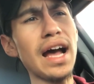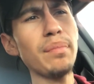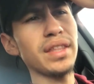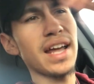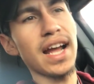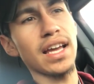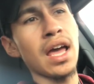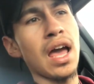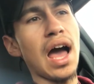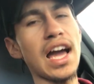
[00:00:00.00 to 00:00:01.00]
happy that
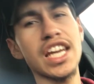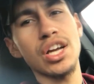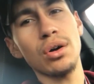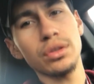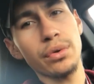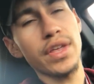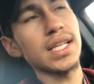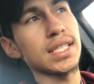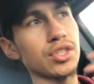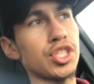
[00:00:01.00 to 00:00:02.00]
I could go through
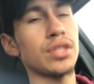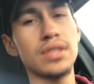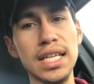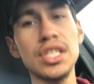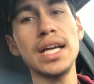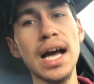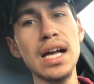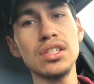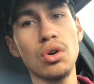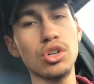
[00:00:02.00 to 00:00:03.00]
this and teach you
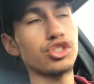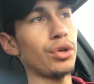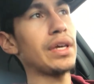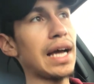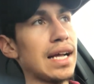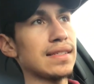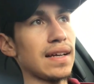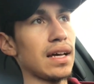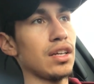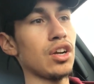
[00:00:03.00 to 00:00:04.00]
guys or show you guys
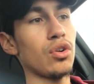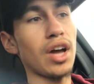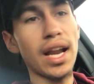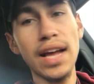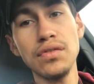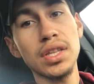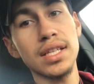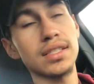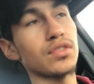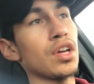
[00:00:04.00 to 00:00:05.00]
that, you know, not
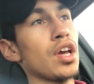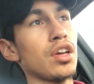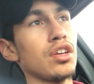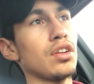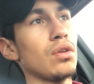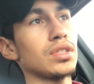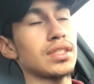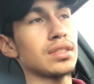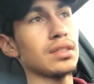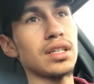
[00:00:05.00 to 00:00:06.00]
everything's, you know,
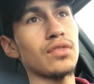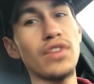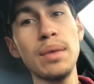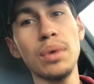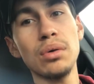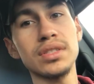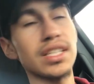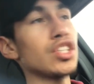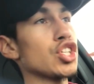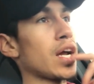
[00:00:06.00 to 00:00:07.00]
rainbow and
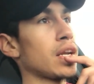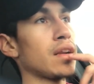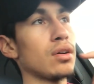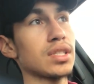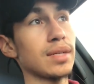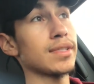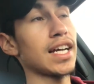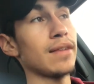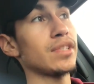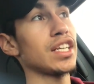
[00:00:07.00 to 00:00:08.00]
sunshine. You know,
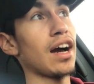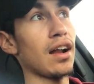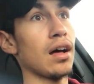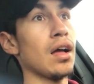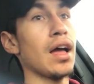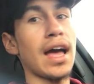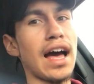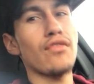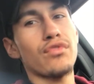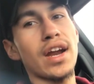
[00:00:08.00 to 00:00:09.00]
sometimes you gotta
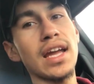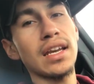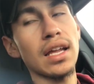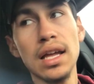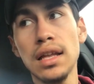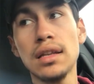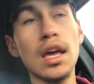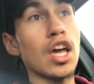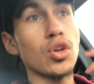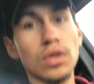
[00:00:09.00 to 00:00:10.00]
have rain and
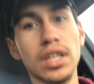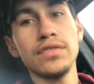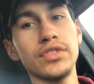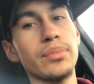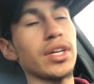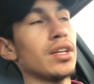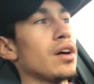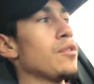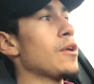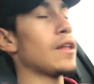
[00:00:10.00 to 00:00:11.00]
you learn from it. You
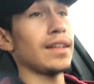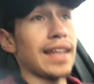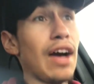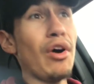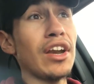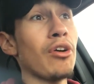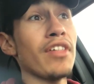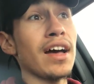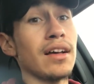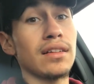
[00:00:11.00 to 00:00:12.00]
know, now I know
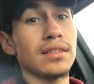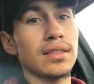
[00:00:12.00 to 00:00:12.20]
that.